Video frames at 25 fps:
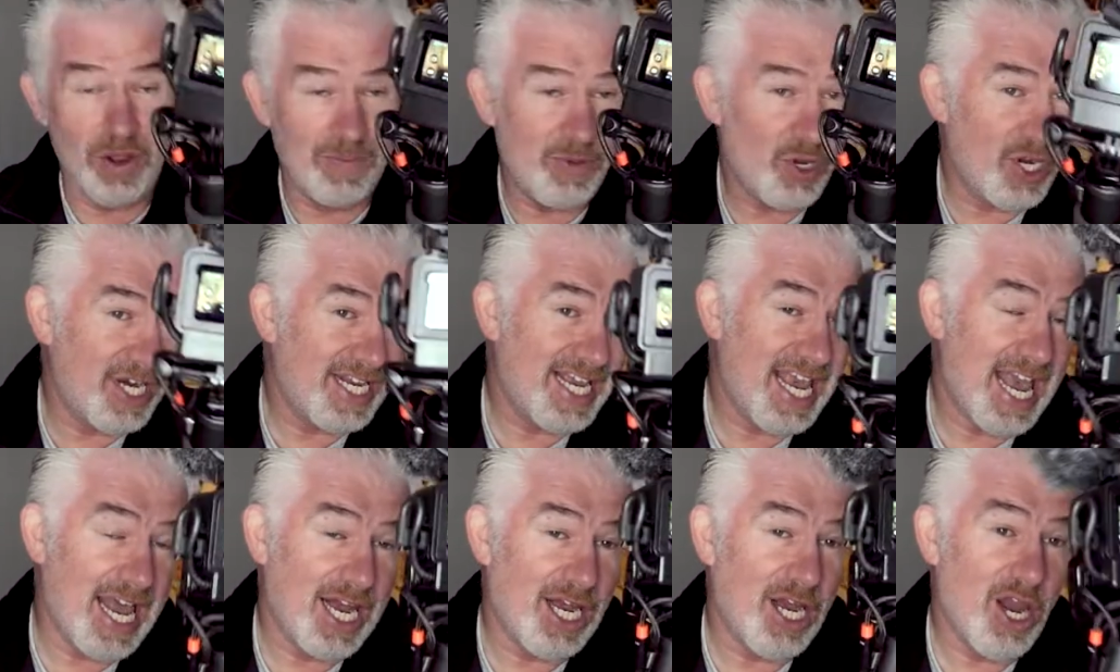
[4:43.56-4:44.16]
I'm gonna
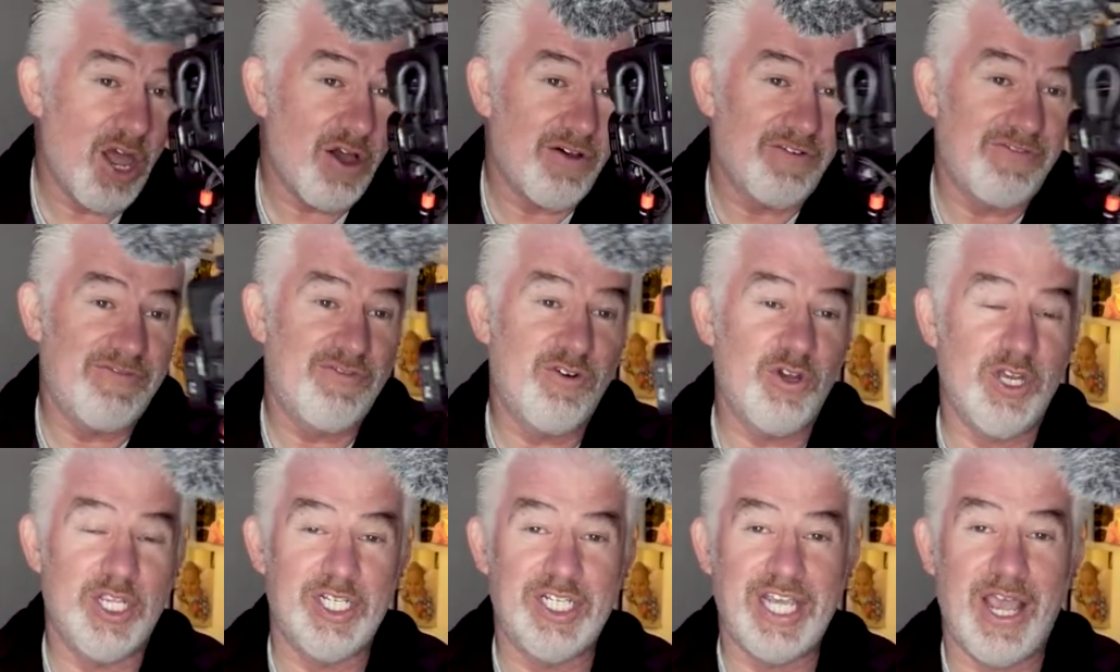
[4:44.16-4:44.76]
get a lot of
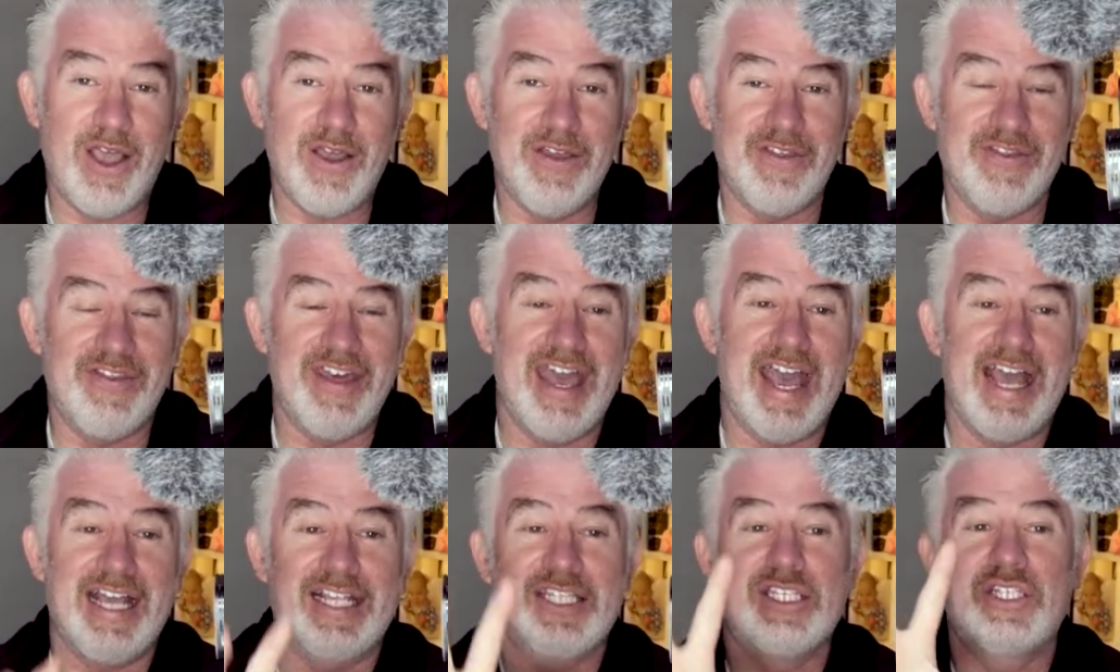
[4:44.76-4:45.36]
footage out of
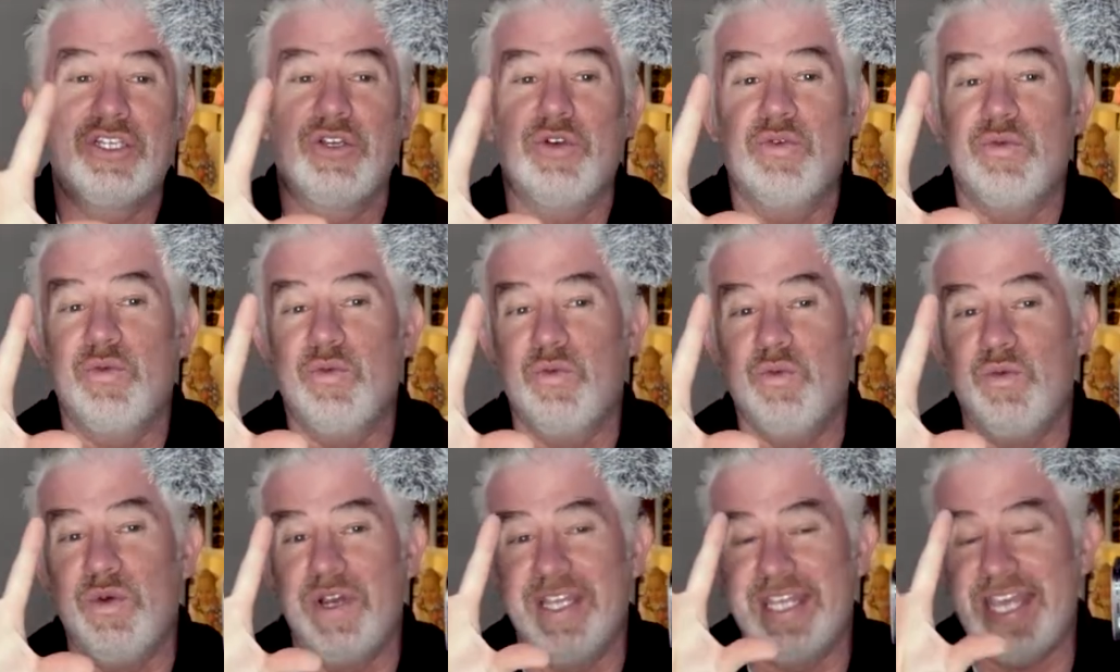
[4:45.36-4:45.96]
that
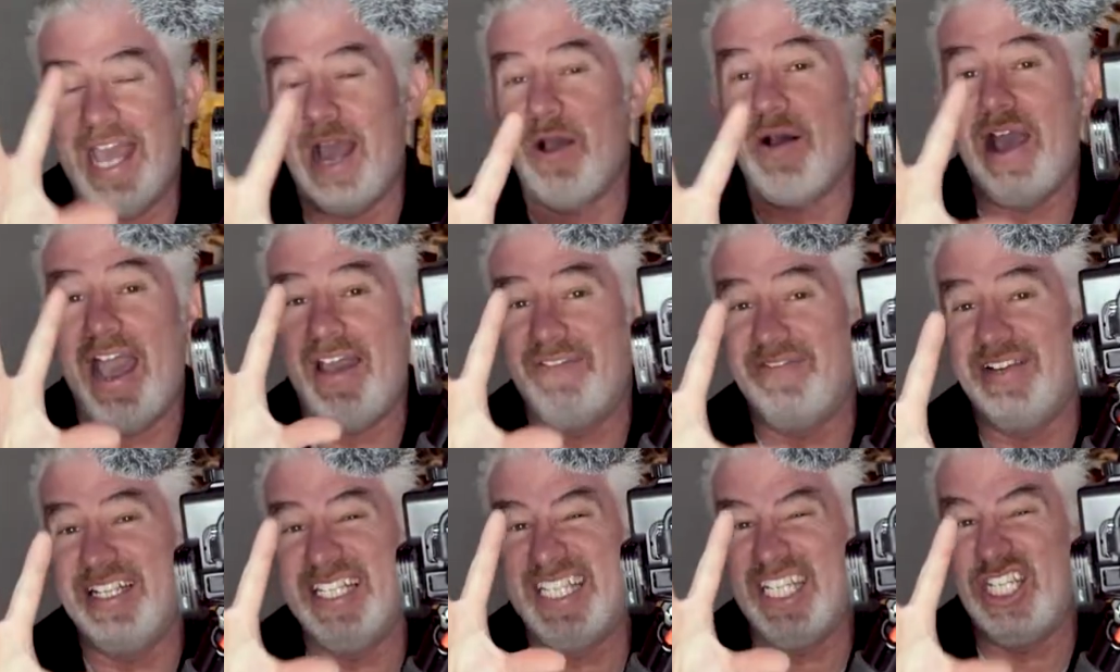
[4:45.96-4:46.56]
without
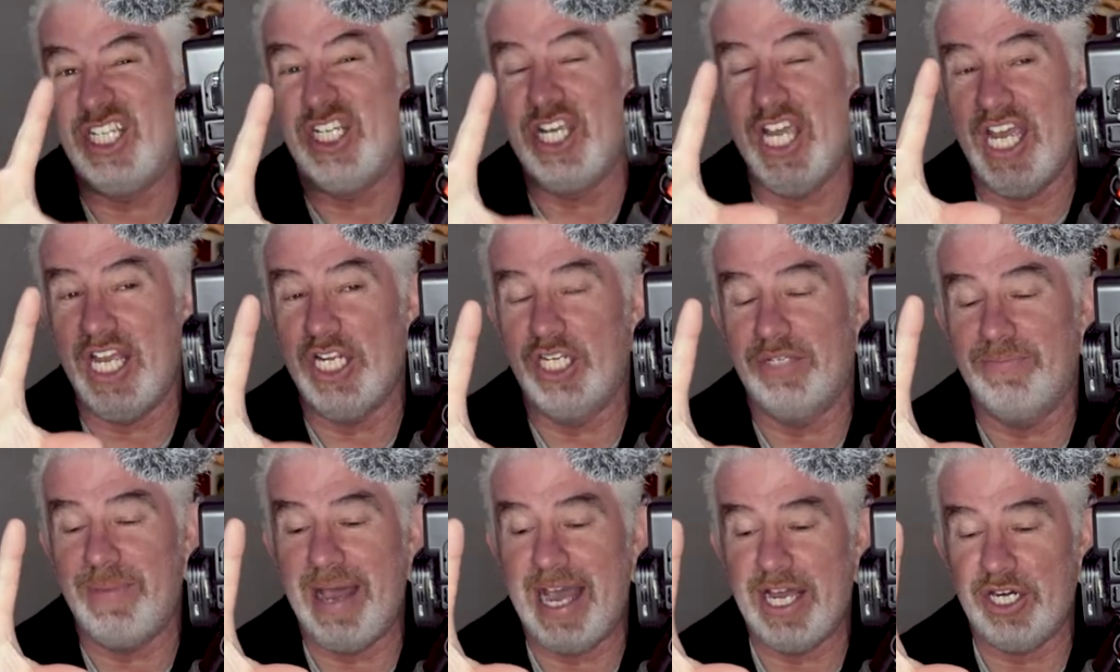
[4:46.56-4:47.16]
having to
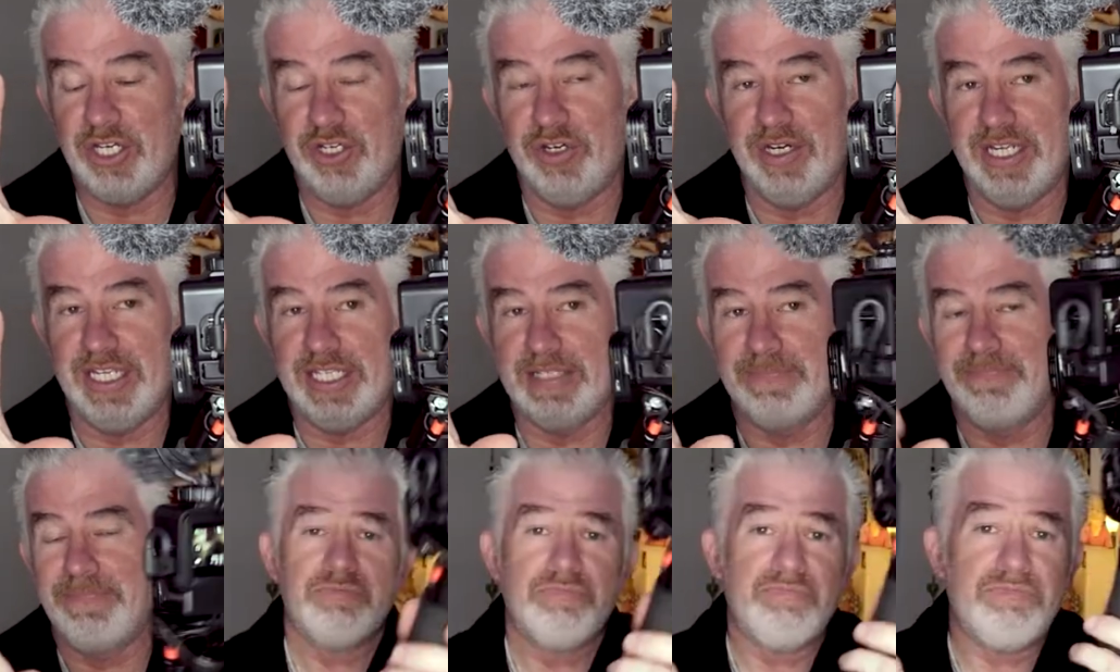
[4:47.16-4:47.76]
change batteries.